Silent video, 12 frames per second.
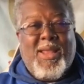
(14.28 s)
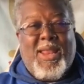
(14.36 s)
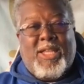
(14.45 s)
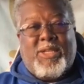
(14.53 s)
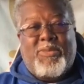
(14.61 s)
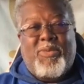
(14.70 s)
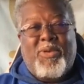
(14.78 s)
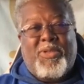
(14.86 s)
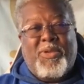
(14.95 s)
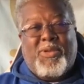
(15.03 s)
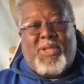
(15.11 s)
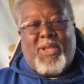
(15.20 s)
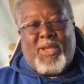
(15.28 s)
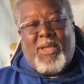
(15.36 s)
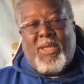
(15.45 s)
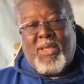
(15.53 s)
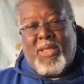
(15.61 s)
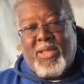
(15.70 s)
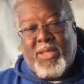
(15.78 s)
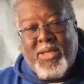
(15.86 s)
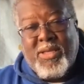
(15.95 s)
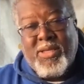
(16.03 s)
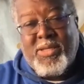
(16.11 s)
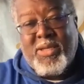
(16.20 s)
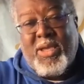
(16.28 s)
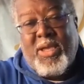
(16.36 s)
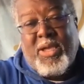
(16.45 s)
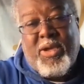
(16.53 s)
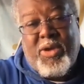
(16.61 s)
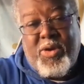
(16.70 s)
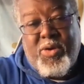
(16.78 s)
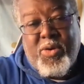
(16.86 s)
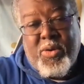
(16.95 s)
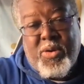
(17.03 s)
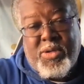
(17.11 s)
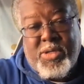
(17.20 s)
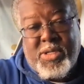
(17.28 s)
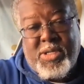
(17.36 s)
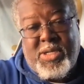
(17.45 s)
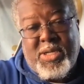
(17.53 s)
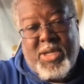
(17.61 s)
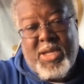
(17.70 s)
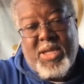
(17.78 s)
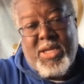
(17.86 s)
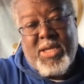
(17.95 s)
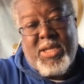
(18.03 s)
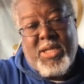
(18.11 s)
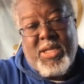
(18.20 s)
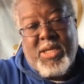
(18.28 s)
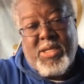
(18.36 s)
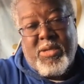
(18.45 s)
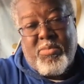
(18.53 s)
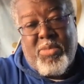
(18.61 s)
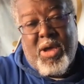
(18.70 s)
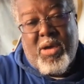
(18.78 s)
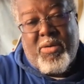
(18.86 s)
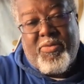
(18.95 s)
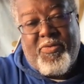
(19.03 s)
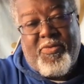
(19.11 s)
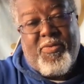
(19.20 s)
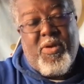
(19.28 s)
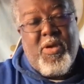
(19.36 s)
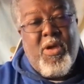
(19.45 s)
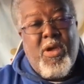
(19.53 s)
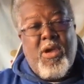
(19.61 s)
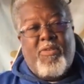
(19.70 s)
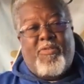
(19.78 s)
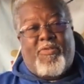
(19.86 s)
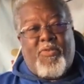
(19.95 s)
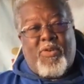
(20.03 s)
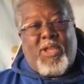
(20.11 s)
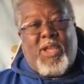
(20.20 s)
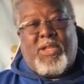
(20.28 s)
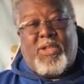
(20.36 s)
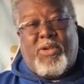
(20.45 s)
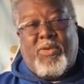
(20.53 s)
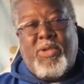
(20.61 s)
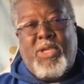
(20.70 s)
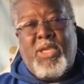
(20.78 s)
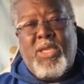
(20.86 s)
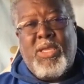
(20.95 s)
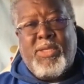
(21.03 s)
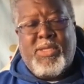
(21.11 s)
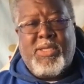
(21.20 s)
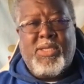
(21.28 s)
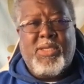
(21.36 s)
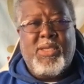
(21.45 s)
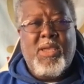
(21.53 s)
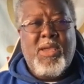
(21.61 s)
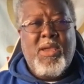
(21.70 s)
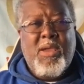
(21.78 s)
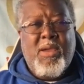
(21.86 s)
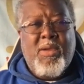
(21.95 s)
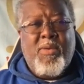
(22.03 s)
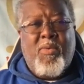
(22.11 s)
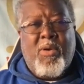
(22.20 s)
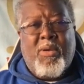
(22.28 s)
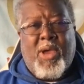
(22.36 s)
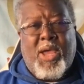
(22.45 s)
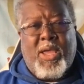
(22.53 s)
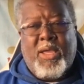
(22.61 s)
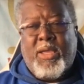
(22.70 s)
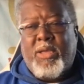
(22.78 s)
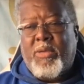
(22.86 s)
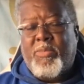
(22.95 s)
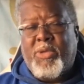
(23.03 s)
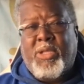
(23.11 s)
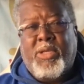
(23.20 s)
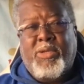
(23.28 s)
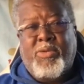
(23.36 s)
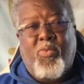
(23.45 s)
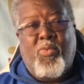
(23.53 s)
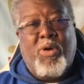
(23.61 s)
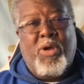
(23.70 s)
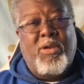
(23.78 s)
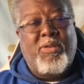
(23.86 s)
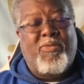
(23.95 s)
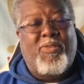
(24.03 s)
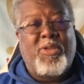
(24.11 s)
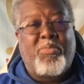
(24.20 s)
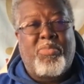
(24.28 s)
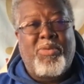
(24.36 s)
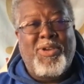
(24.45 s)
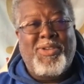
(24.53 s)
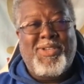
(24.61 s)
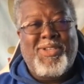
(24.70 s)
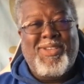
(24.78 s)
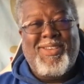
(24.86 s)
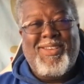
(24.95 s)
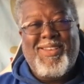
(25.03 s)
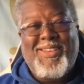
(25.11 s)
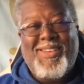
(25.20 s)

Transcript: Glad to be with you today. It is a gorgeous day. It is about forty-eight degrees where I am. It is wonderfully brisk.